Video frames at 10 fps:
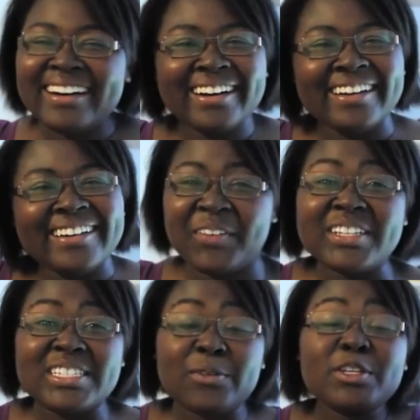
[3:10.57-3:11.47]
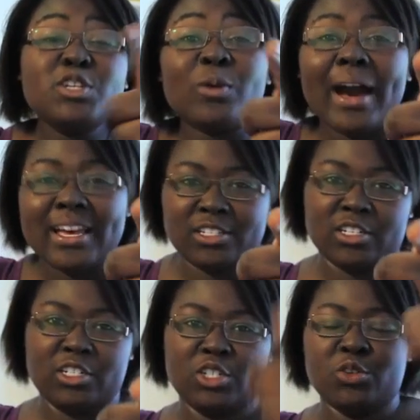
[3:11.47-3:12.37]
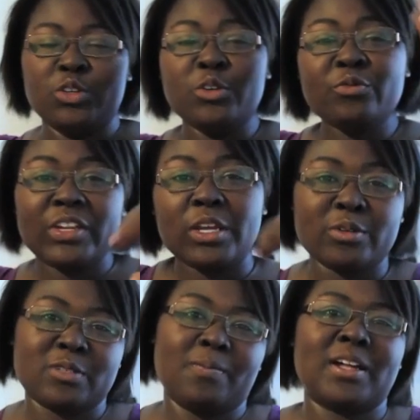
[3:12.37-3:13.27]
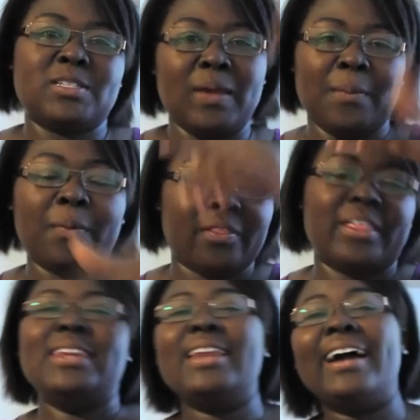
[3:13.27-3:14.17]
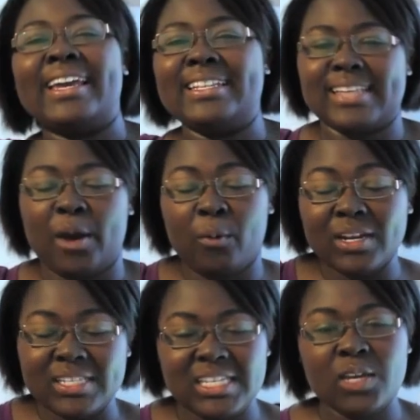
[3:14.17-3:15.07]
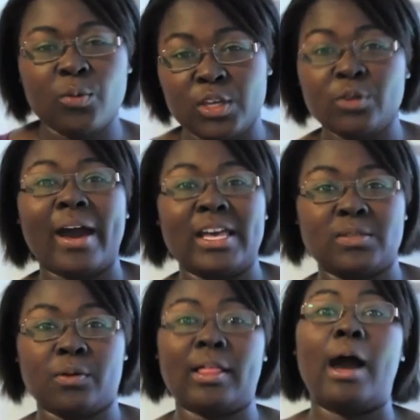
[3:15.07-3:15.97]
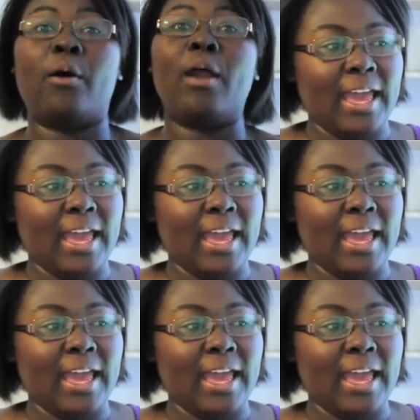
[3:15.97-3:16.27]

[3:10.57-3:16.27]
Oh, I want to see what you guys are going to do. You video response people, the Nuggets. I want to see what you guys pull out.